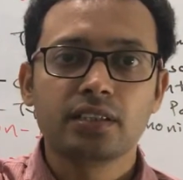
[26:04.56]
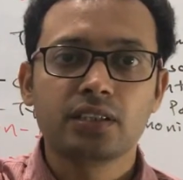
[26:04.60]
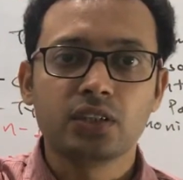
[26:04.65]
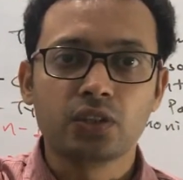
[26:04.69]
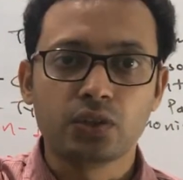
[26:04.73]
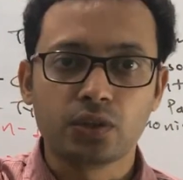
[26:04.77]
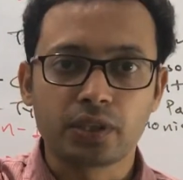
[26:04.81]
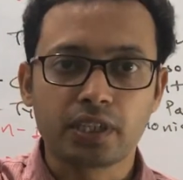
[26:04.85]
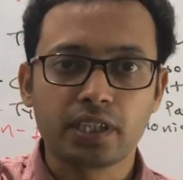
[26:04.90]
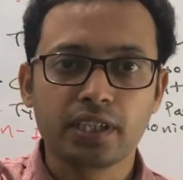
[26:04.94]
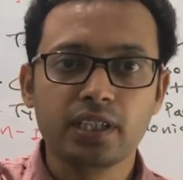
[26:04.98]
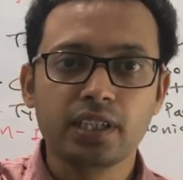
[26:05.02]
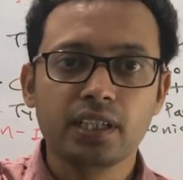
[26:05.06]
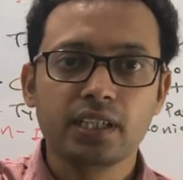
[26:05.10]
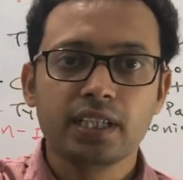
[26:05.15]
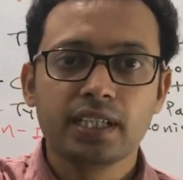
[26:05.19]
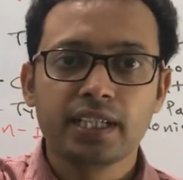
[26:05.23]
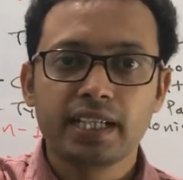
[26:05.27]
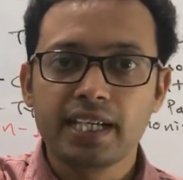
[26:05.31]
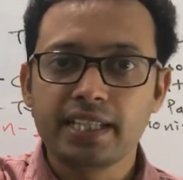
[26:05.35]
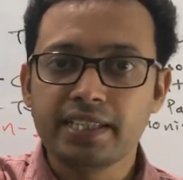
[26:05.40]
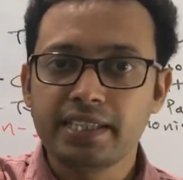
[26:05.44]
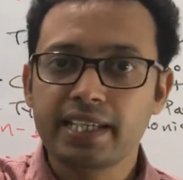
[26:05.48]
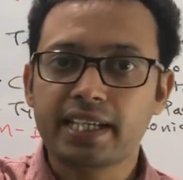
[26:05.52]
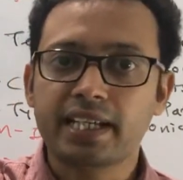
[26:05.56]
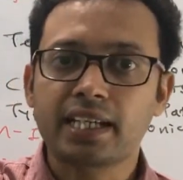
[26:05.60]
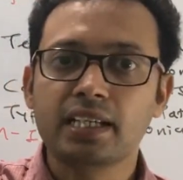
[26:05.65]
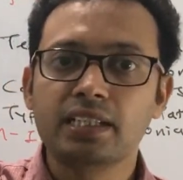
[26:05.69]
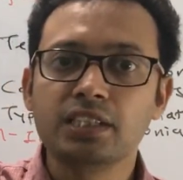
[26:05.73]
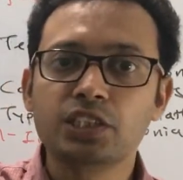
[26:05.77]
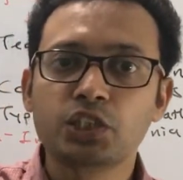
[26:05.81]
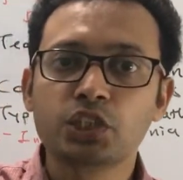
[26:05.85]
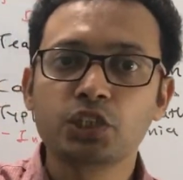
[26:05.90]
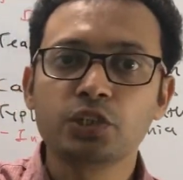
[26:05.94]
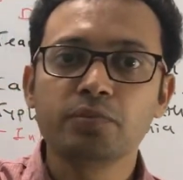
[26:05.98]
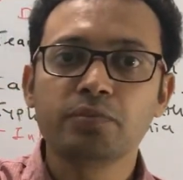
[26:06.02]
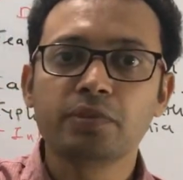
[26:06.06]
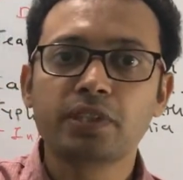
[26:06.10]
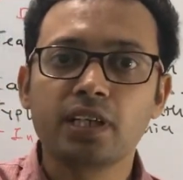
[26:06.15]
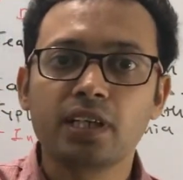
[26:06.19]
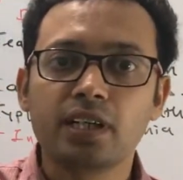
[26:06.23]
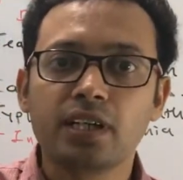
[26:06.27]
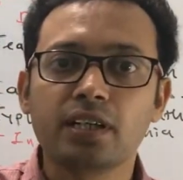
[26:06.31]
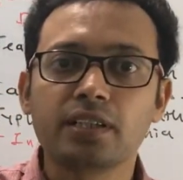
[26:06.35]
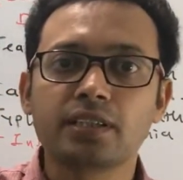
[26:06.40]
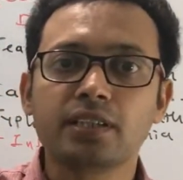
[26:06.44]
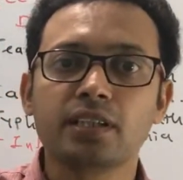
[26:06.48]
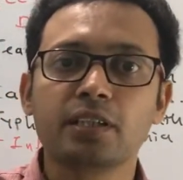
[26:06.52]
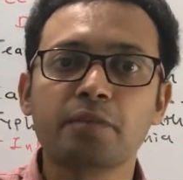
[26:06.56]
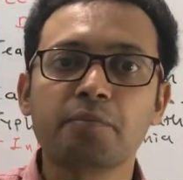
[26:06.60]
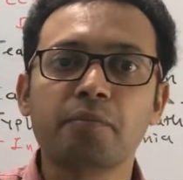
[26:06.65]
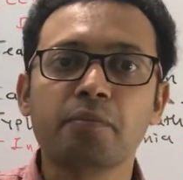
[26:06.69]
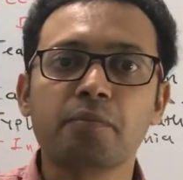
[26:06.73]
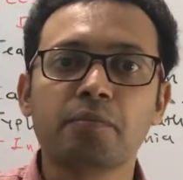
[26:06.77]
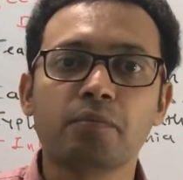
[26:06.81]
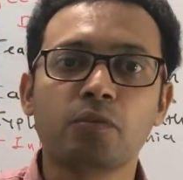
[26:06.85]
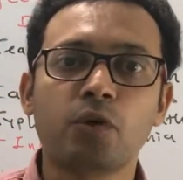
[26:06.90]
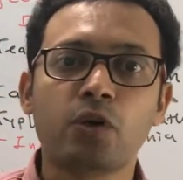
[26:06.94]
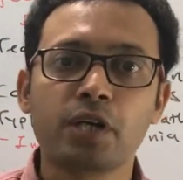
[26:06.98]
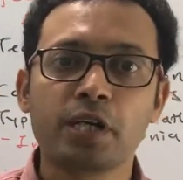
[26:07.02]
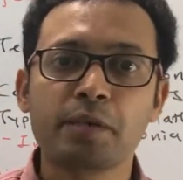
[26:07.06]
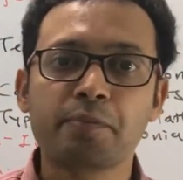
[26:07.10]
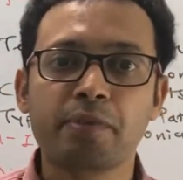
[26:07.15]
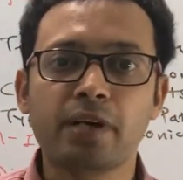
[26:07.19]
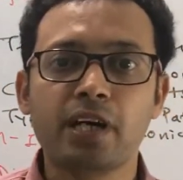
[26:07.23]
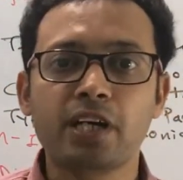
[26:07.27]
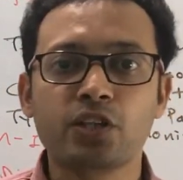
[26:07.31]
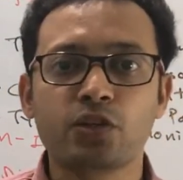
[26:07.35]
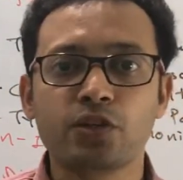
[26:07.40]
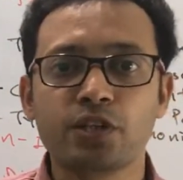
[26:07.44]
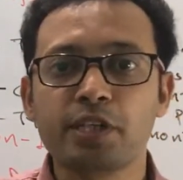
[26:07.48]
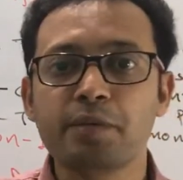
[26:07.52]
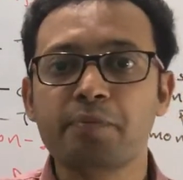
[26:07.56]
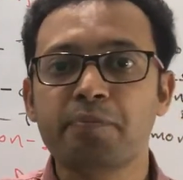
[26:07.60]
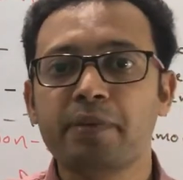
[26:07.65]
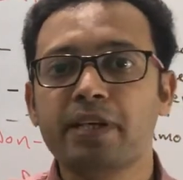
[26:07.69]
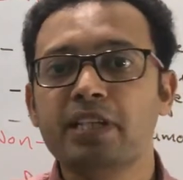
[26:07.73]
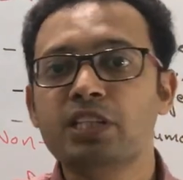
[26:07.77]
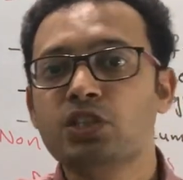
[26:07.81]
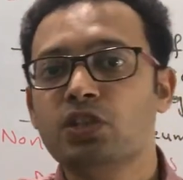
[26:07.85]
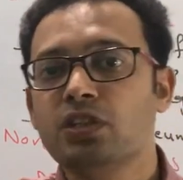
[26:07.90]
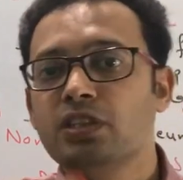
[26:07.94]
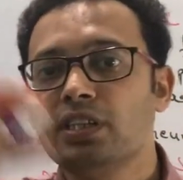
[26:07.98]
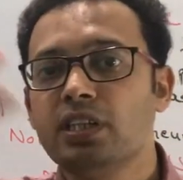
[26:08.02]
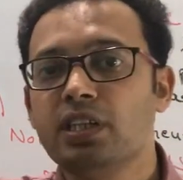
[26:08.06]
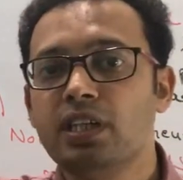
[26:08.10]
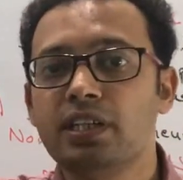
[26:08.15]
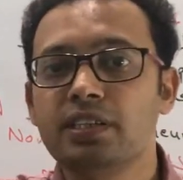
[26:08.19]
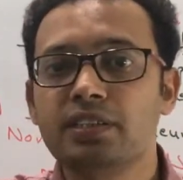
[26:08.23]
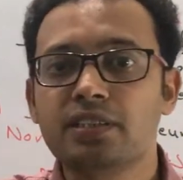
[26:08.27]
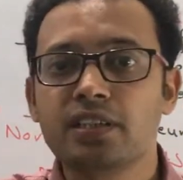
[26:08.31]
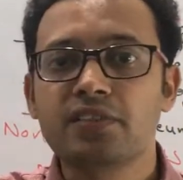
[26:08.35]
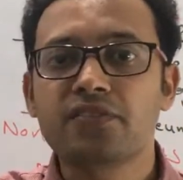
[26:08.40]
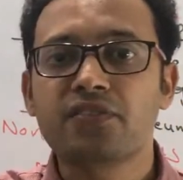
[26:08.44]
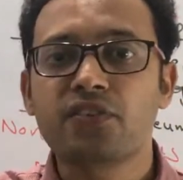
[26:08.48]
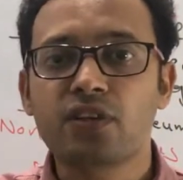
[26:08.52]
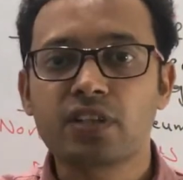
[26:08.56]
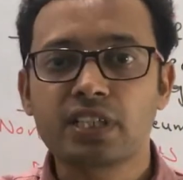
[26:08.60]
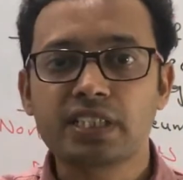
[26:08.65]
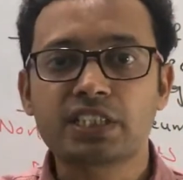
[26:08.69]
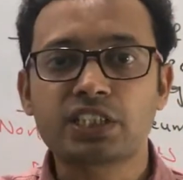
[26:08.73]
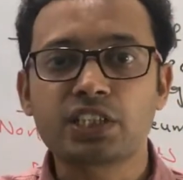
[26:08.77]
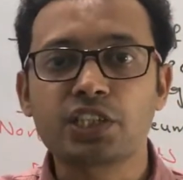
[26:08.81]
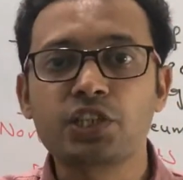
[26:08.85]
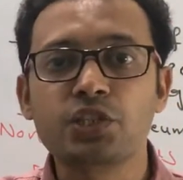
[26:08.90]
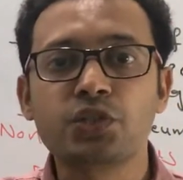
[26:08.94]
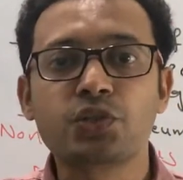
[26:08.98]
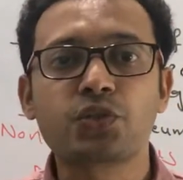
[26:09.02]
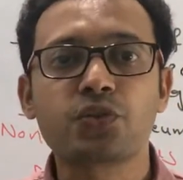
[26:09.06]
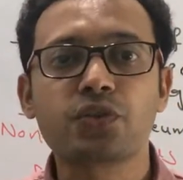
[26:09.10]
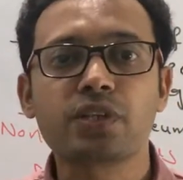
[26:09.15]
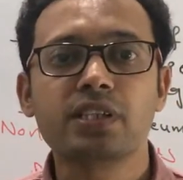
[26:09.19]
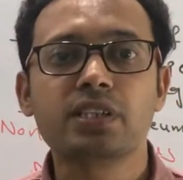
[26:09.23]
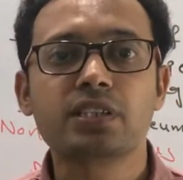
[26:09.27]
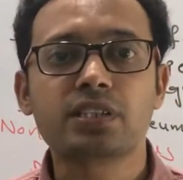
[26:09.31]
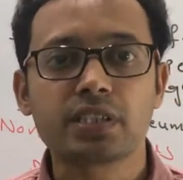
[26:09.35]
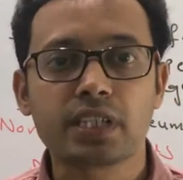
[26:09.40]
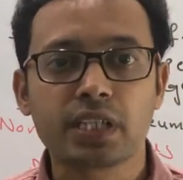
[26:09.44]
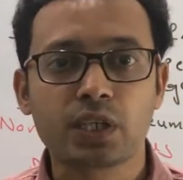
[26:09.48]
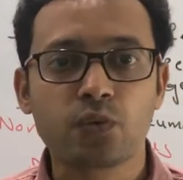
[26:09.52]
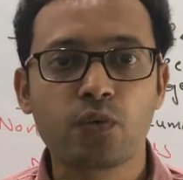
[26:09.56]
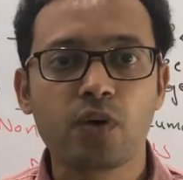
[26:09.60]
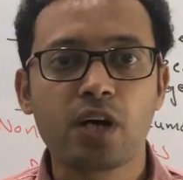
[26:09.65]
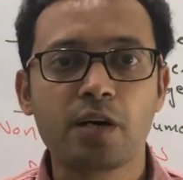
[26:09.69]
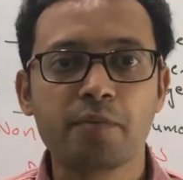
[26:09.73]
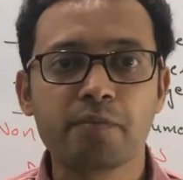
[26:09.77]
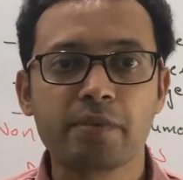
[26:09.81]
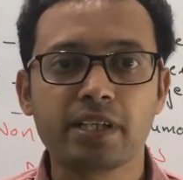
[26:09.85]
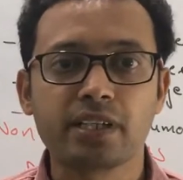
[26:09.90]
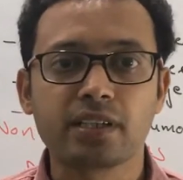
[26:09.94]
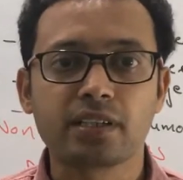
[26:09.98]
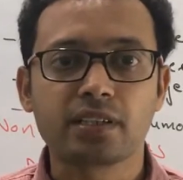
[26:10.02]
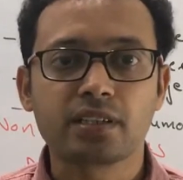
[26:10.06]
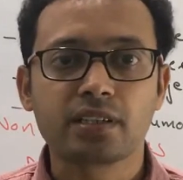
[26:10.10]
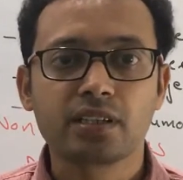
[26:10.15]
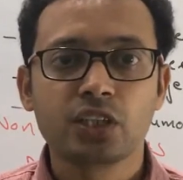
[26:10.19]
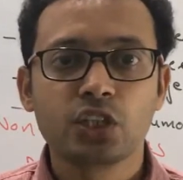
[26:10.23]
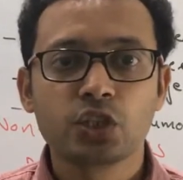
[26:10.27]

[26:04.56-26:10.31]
okay, and they consume the other body part or depends on the other for its nutrients requirement.